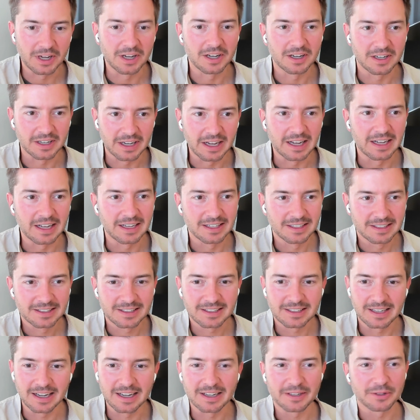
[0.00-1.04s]
Oh, yeah.
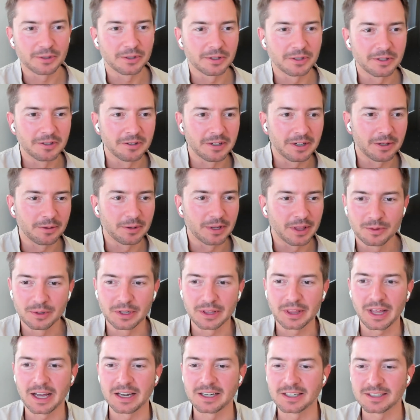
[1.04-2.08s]
Yeah, you agree
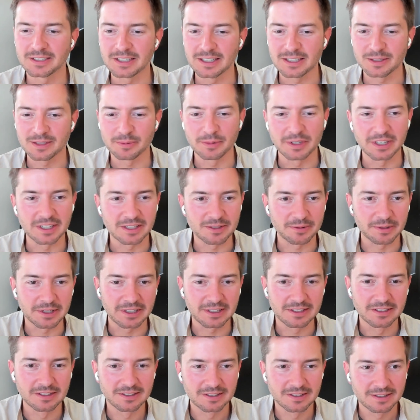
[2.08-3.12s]
with that assessment as
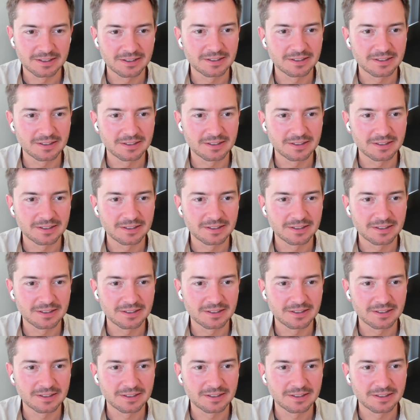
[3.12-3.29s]
well.